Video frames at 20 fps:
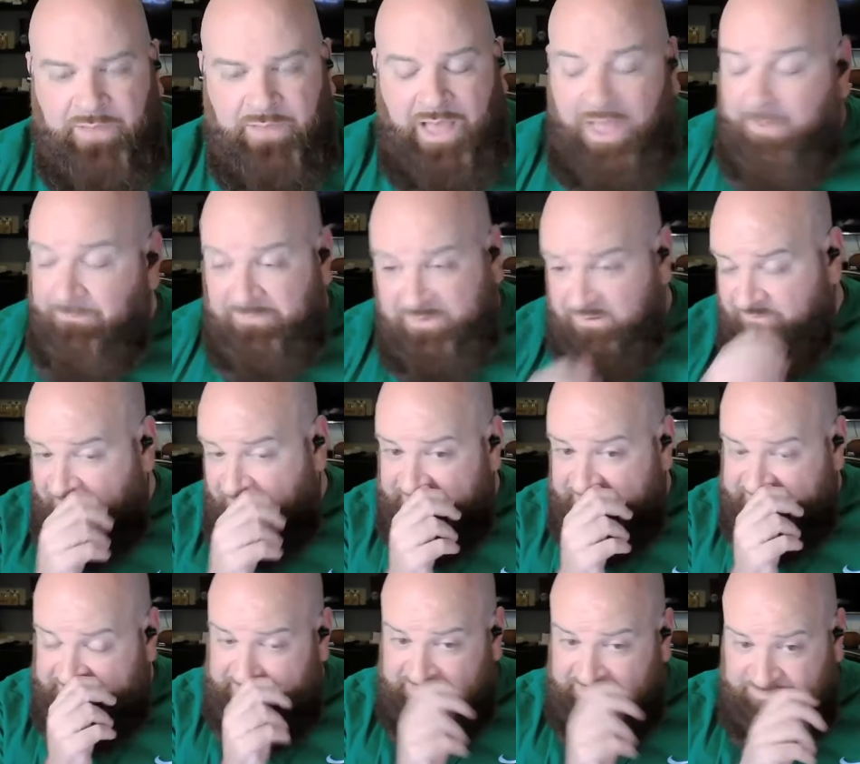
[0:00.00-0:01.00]
I'm
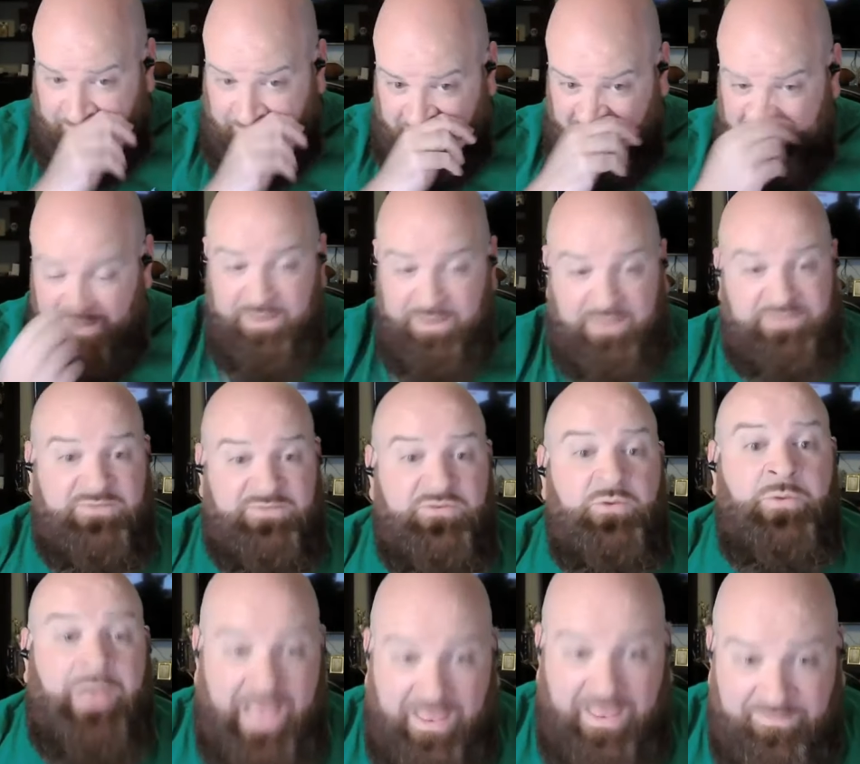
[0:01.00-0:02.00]
convinced at this point. Because if
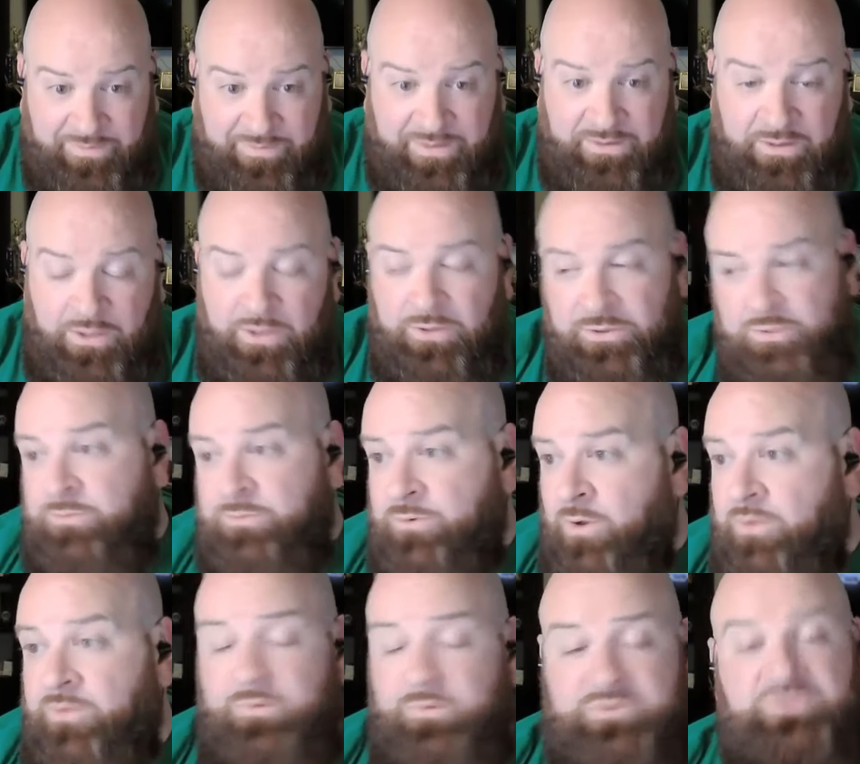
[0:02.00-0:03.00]
you had been, you'd
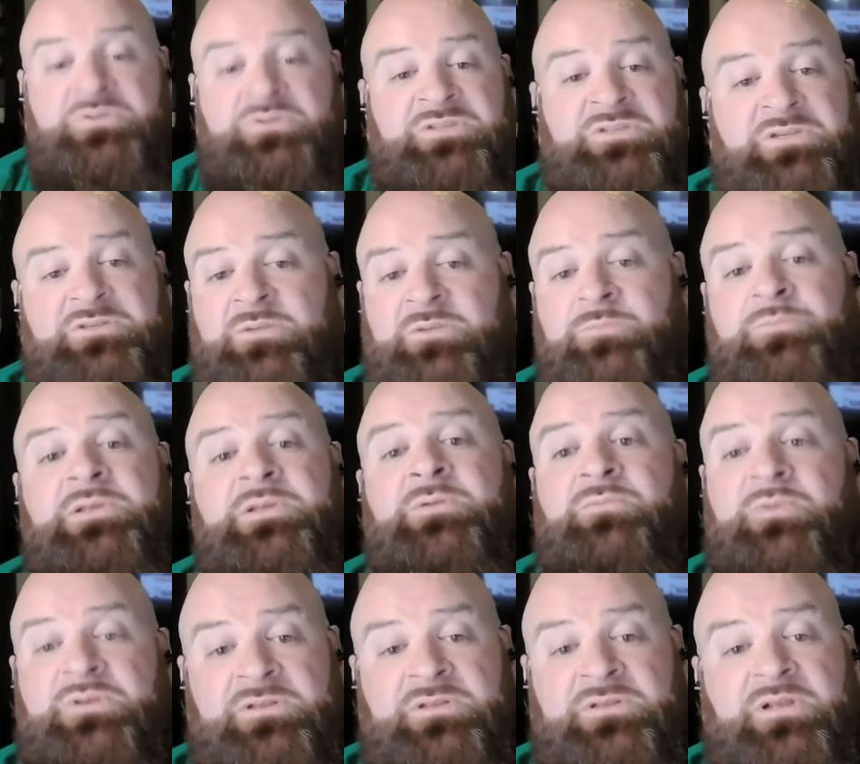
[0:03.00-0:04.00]
know that what you just said
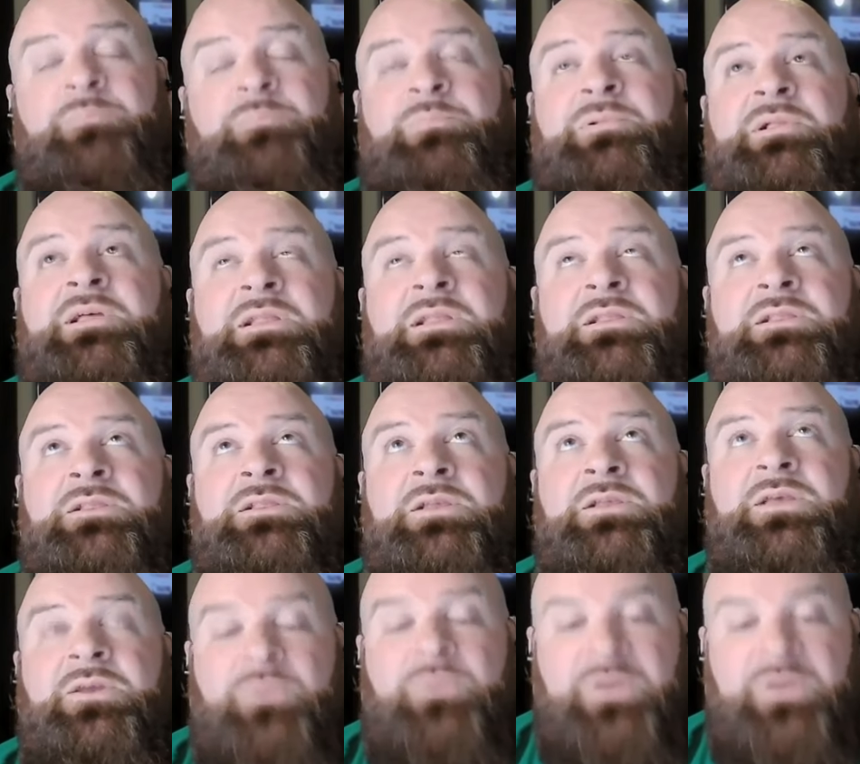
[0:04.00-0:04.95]
is completely